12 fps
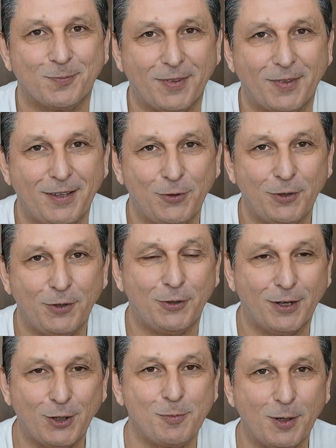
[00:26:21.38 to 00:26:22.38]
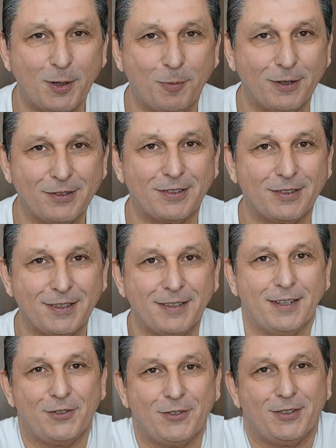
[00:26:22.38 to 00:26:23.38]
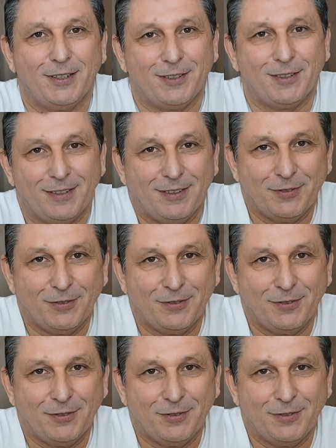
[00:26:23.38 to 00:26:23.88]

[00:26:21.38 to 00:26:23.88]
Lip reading: And you need an economic policy, and you need a